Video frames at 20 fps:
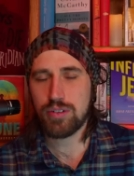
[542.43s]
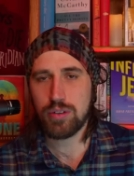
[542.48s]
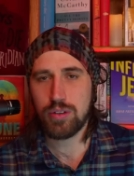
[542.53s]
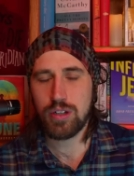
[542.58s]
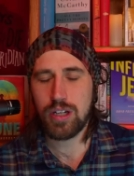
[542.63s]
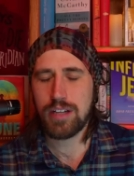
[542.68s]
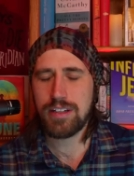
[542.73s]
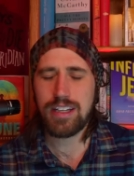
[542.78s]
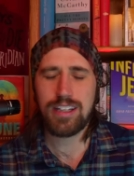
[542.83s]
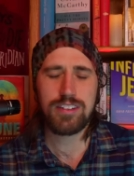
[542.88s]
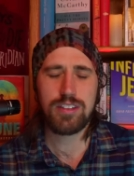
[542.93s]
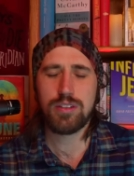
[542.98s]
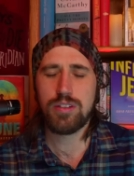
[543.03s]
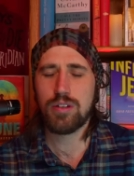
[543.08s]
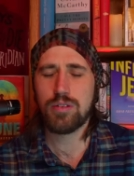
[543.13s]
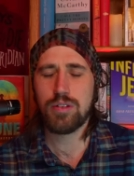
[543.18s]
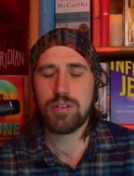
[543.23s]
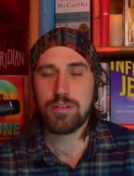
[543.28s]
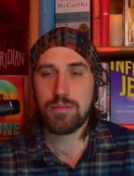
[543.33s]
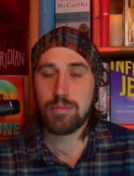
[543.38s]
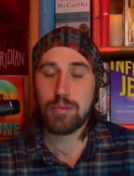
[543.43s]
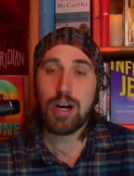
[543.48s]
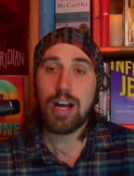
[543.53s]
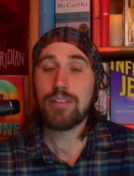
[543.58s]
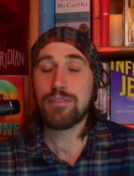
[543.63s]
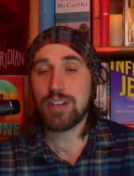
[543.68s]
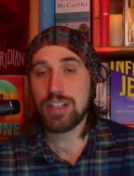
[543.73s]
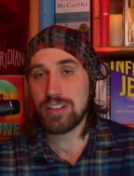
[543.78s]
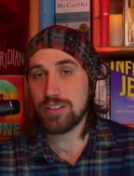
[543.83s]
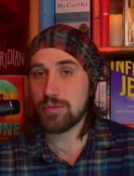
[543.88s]
for uh, not the you know, well,
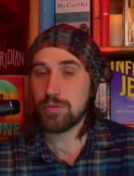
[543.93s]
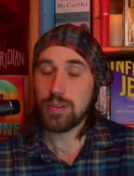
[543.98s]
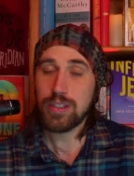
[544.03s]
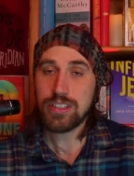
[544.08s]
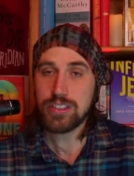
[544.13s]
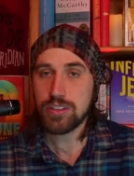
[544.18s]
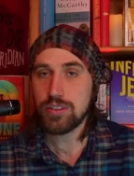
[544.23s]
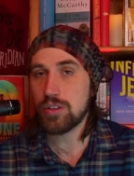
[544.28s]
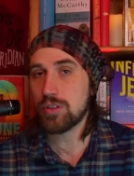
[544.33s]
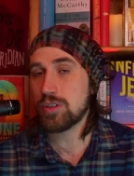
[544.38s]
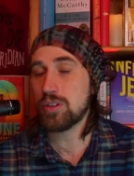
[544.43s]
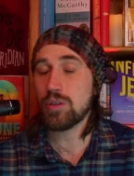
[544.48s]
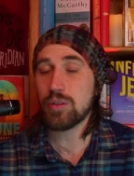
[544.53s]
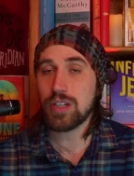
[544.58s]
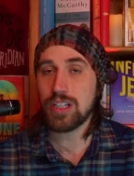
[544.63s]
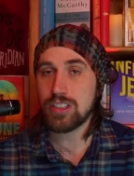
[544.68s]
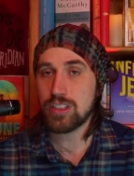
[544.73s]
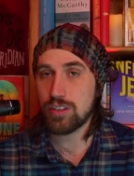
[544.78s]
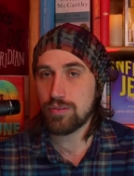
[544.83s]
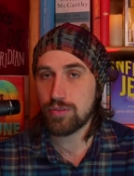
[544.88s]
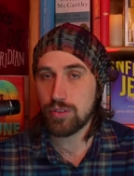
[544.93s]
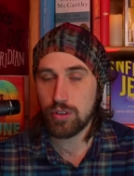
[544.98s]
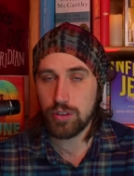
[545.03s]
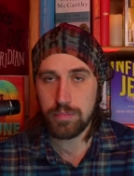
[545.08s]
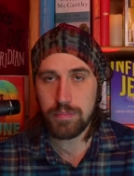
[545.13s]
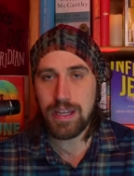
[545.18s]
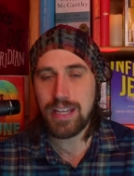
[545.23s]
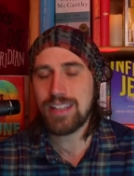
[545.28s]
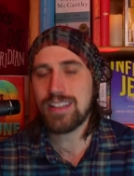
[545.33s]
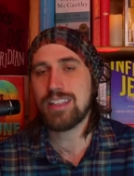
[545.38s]
I've read the original No Country for Old
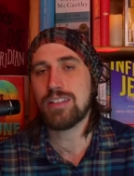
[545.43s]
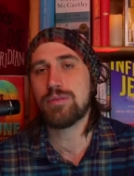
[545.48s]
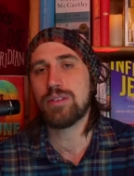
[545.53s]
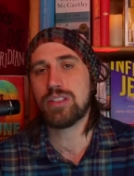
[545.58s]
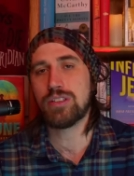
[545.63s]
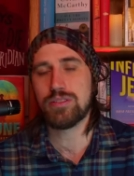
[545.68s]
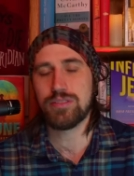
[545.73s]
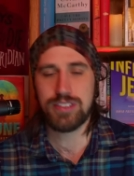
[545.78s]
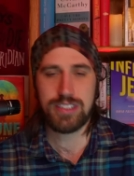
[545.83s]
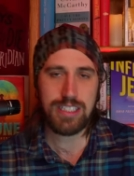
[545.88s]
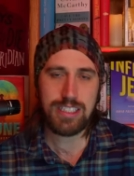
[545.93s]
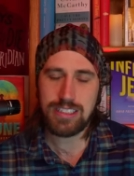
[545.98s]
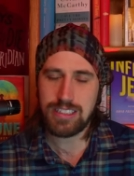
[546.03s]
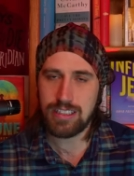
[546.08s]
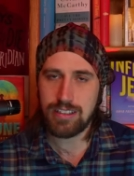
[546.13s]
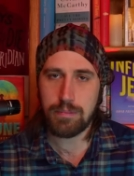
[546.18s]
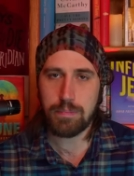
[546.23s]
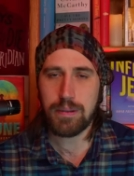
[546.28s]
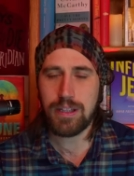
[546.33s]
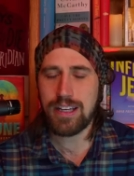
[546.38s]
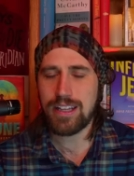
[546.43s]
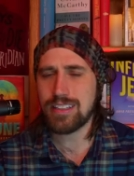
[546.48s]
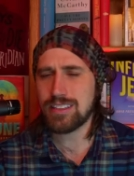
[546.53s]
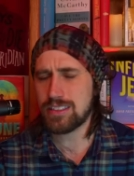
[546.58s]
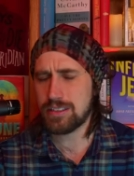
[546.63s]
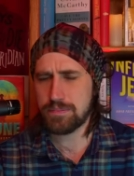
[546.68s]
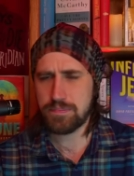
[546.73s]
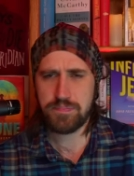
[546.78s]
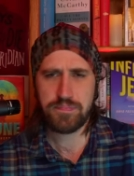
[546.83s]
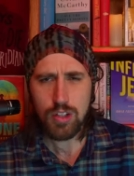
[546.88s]
Men, the original Cities of the
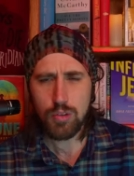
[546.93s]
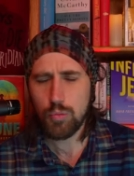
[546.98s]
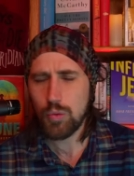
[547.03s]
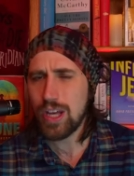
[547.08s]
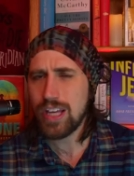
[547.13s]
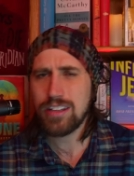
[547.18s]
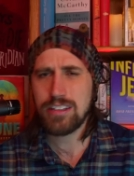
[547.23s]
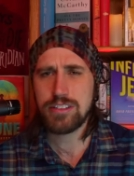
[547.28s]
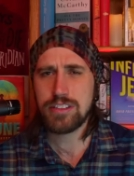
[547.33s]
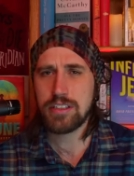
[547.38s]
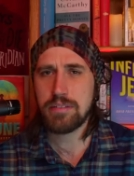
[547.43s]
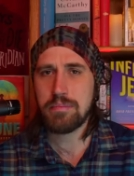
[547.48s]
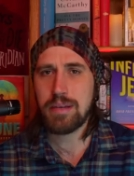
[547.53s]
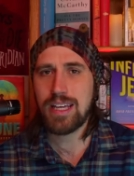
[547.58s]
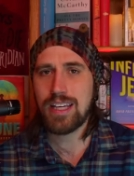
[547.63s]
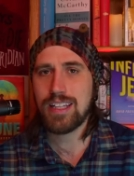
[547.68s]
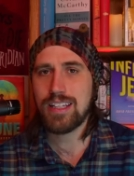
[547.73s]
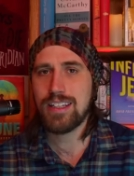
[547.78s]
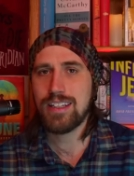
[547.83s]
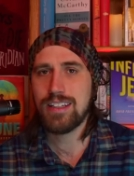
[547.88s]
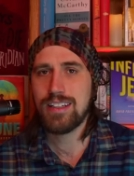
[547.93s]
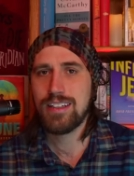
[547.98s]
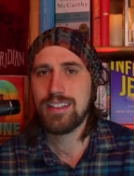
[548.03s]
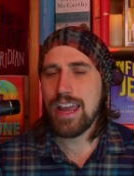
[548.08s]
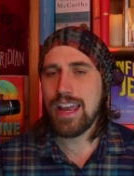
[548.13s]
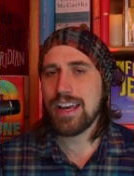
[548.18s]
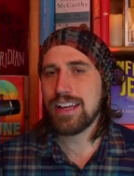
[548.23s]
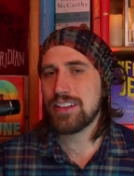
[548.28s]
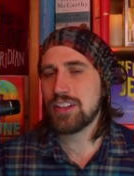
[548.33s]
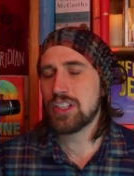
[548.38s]
Plains, Whales and Men,
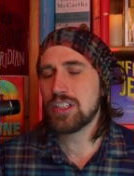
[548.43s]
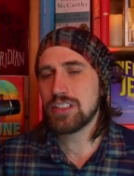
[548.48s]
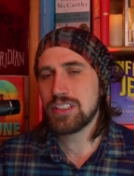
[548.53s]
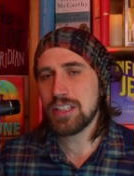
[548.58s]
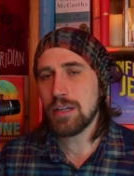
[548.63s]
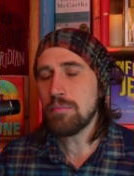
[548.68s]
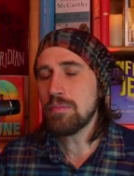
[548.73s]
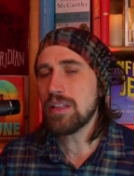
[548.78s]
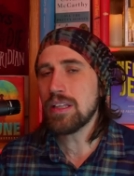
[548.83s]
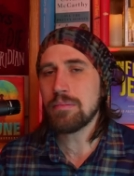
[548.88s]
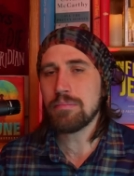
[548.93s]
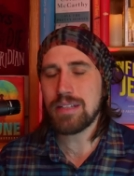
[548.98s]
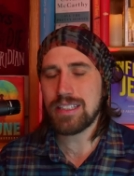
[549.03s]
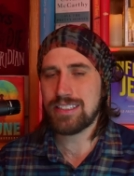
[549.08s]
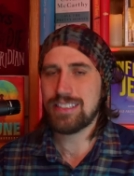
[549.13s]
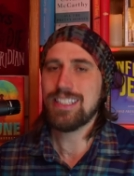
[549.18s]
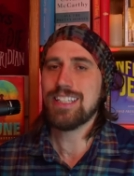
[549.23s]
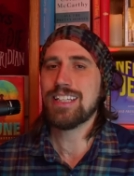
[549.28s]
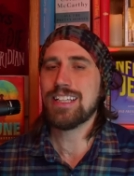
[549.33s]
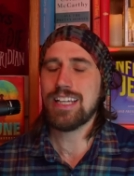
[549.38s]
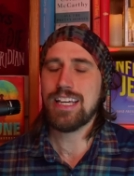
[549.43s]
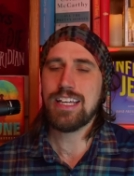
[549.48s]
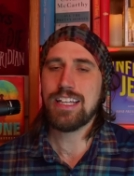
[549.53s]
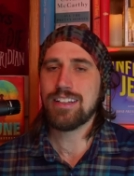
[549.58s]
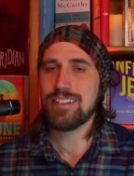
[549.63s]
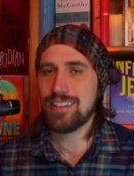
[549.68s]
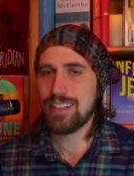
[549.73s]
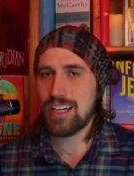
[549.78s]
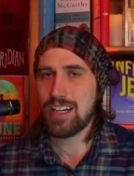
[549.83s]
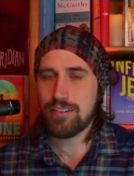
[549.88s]
and there's something missing in
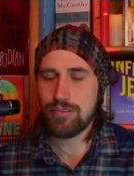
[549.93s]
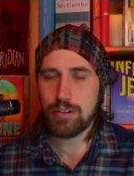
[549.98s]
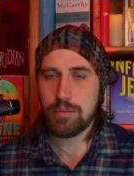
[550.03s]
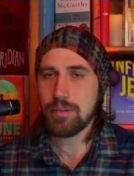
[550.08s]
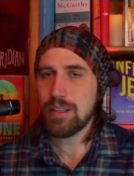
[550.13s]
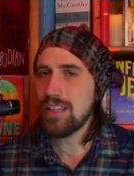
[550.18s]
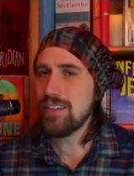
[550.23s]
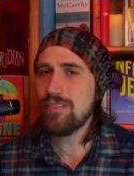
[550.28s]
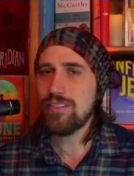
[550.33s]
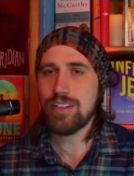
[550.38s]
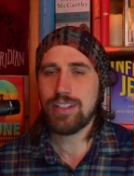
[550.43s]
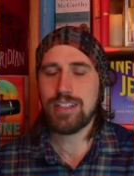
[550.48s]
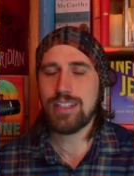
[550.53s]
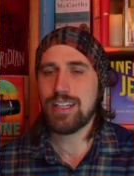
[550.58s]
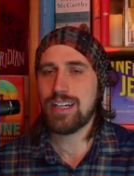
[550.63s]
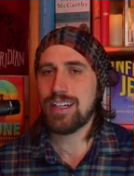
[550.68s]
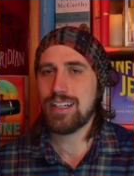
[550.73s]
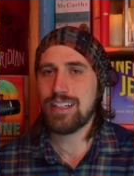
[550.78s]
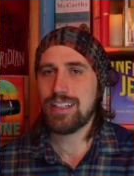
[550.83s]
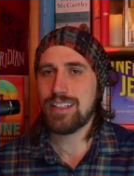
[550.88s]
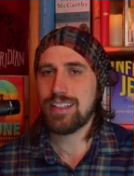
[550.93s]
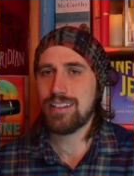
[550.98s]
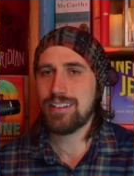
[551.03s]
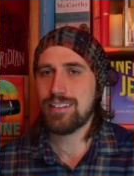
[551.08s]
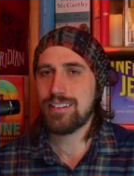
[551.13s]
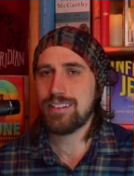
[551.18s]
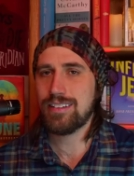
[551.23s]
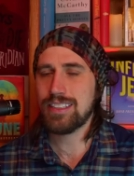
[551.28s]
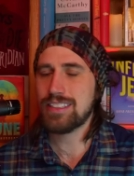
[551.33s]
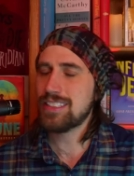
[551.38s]
a lot of them. Even uh,
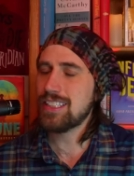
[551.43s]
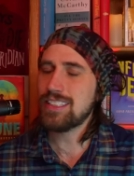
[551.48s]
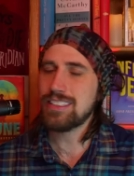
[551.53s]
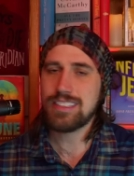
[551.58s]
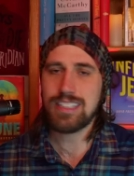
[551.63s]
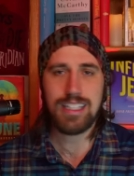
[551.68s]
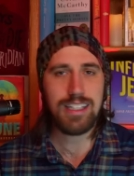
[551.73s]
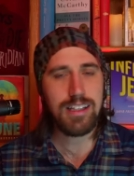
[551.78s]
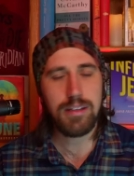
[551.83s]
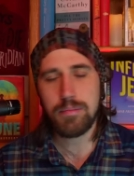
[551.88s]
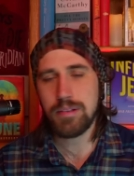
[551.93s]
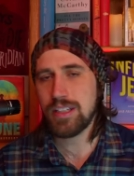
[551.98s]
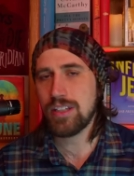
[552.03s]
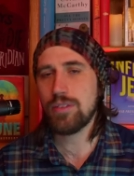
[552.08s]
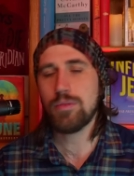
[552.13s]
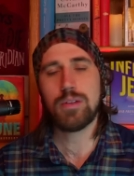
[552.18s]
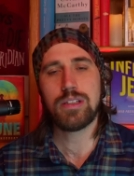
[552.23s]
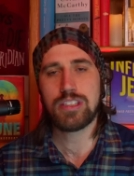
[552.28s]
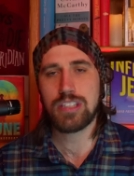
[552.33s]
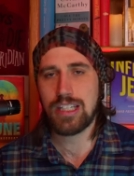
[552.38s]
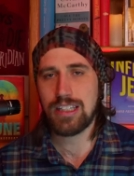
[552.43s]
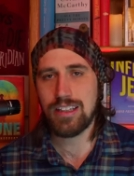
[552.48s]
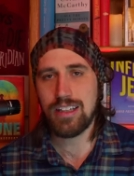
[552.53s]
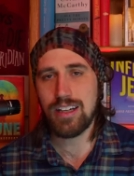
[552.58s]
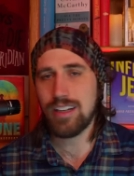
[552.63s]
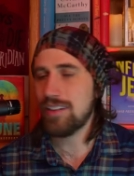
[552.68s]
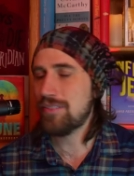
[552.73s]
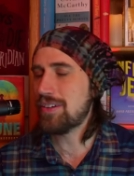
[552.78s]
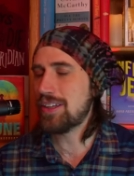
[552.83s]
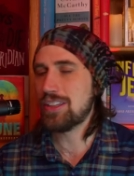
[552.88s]
the Sunset Limited, which I
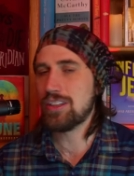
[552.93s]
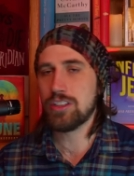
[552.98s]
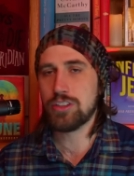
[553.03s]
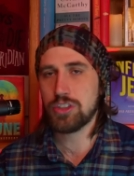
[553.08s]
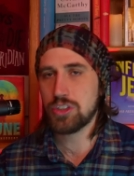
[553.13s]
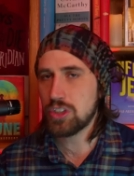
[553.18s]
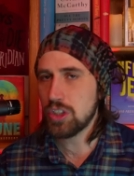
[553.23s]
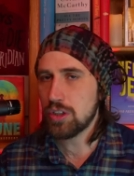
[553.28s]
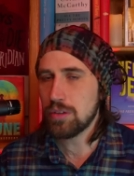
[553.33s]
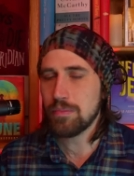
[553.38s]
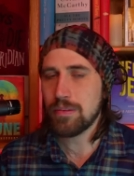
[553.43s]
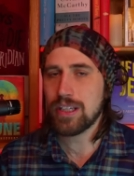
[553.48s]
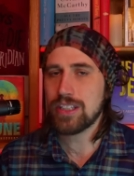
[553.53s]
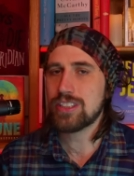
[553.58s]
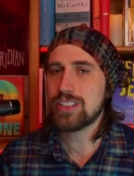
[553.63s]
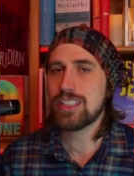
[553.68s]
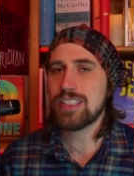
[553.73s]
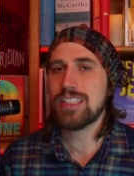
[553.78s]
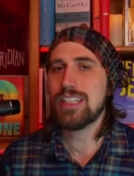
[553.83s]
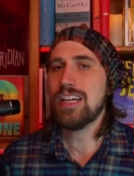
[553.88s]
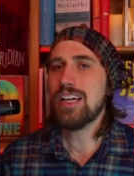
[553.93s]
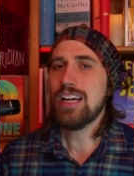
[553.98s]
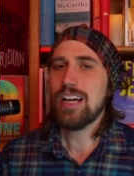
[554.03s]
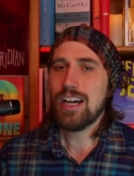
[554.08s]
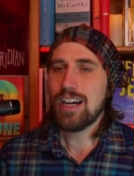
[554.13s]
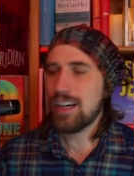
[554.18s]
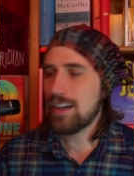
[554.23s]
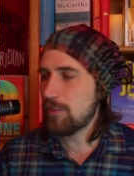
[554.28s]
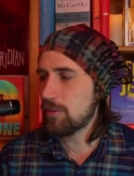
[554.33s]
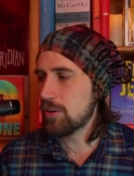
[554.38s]
love, and the Stonemason.
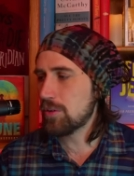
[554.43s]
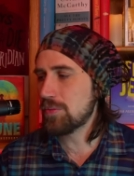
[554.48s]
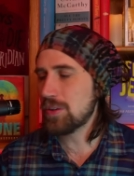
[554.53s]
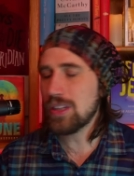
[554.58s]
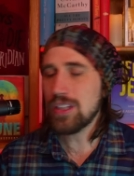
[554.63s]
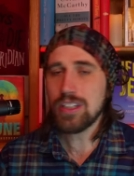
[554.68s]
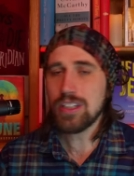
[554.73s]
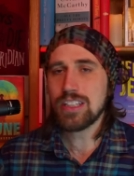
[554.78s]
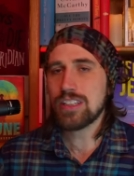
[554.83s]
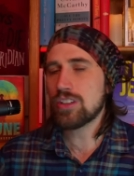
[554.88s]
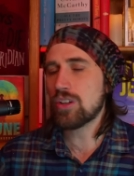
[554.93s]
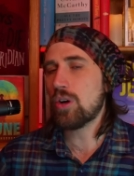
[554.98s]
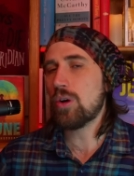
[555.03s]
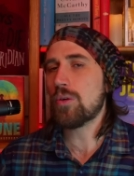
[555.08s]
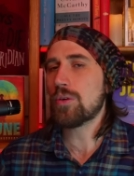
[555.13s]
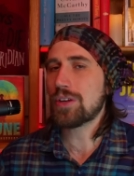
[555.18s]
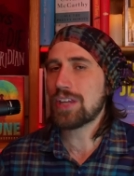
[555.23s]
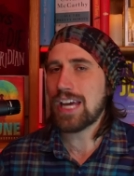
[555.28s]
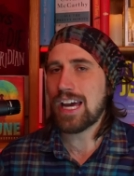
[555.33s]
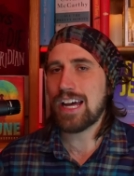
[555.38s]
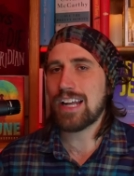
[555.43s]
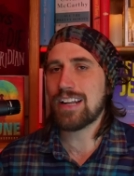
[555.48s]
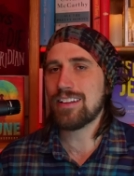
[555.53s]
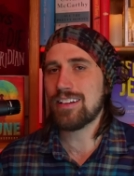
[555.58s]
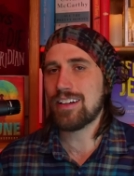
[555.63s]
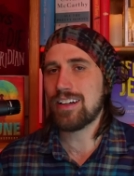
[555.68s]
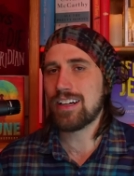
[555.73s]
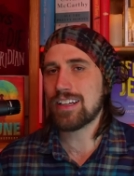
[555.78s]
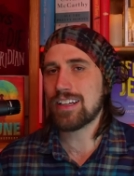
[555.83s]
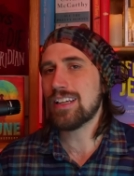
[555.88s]
Uh, when we look at the whole
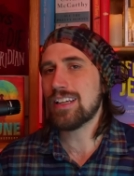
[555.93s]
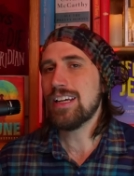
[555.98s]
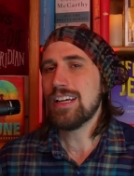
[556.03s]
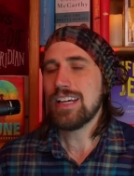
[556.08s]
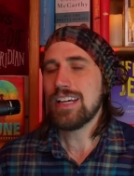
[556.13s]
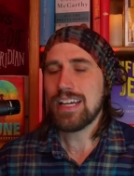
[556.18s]
catalog,